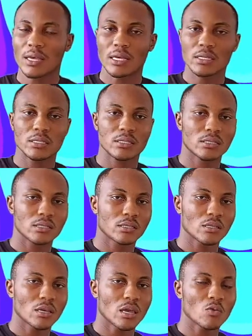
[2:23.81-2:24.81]

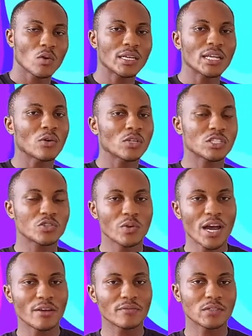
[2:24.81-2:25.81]
is a word that was
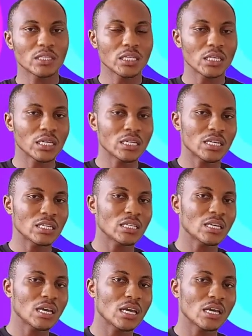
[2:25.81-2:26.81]
derived in the
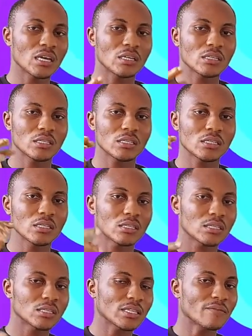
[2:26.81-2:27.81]
year
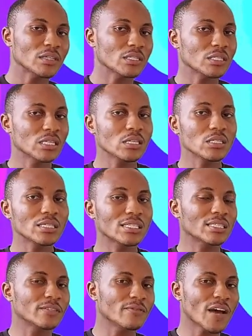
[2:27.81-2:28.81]

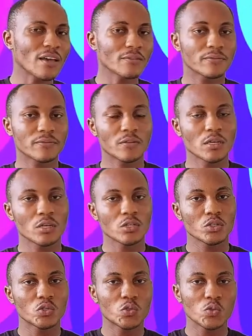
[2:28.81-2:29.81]
1765
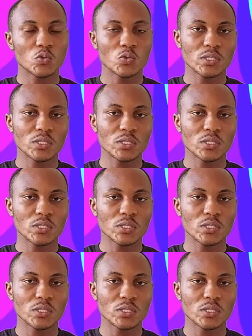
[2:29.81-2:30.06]
to